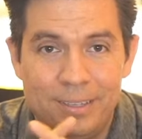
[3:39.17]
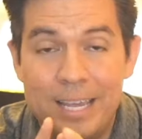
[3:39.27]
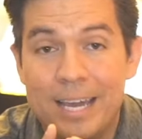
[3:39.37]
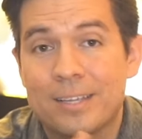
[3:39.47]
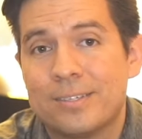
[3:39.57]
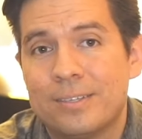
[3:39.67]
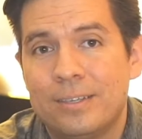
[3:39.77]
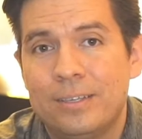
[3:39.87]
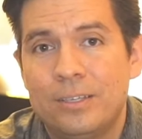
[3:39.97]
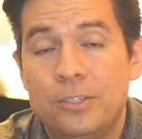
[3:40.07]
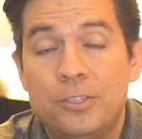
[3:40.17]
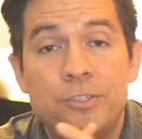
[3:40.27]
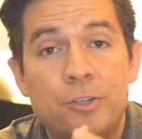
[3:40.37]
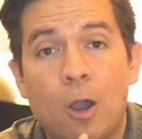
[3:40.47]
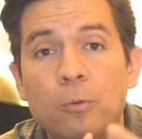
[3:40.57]
Next,
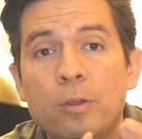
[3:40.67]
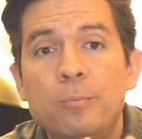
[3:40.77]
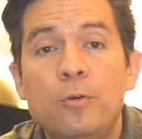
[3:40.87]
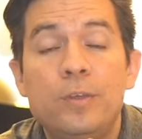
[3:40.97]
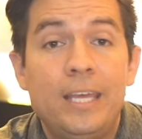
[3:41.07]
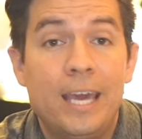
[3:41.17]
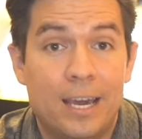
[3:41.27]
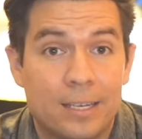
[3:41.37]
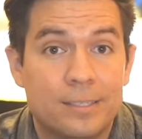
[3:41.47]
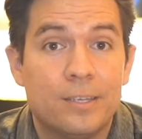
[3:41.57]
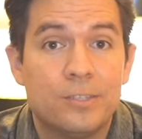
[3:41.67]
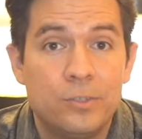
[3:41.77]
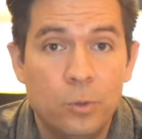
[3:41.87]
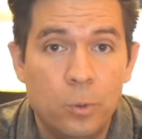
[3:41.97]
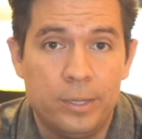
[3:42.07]
start removing the excess
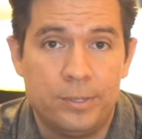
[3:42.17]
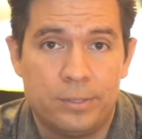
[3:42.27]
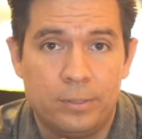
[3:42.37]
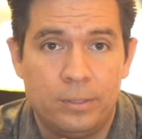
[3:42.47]
noise.